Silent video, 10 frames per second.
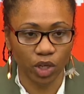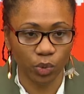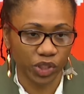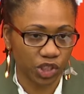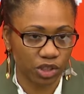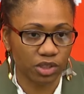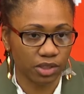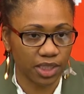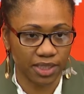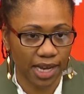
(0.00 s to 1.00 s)
well, which
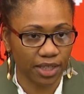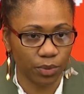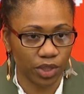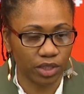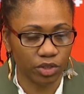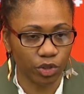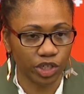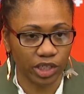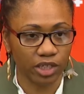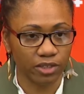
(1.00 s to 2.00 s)
is exactly what New
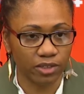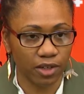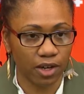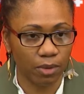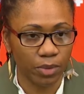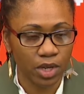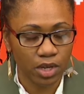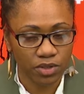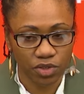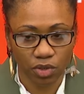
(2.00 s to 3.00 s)
York does. Um,
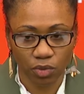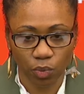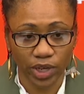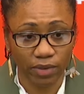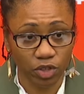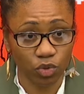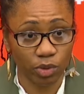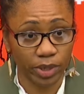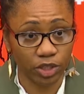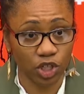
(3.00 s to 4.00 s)
so we have to do
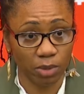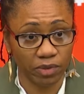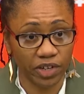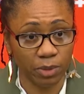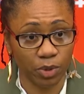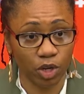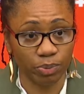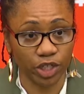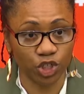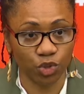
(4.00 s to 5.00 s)
a better job of keeping our
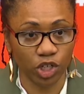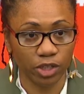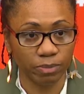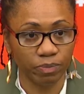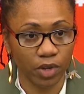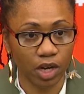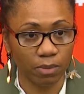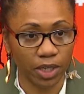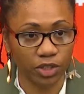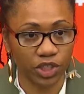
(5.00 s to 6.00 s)
pressure on them,
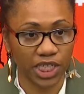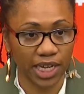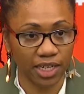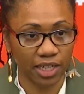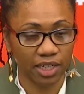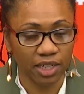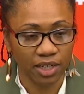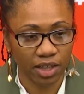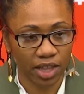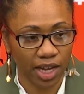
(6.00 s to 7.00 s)
um, understanding
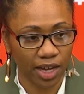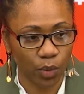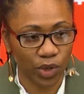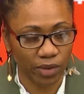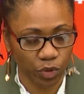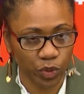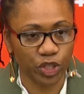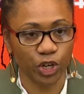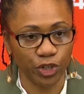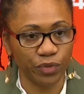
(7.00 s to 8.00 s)
that we have to
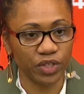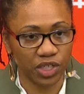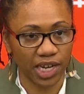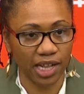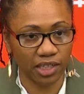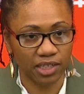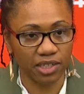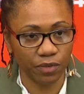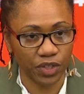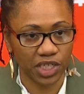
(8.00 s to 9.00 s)
return the physicality, the
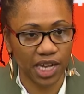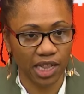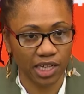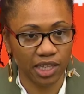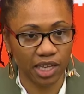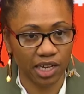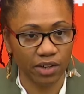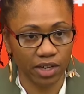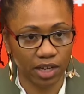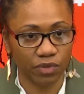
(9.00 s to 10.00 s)
same physicality that they
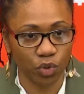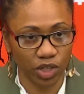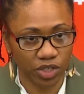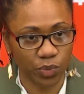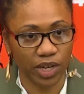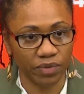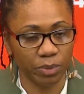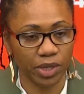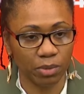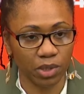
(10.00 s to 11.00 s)
get, gave to us, we have to
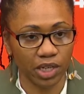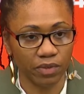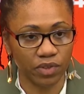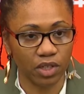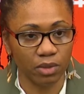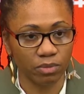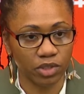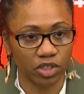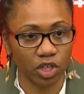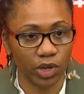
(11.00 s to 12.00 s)
be able to give to them
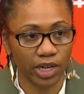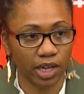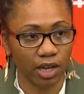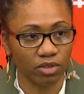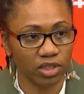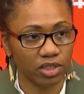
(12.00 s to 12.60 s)
to slow that down.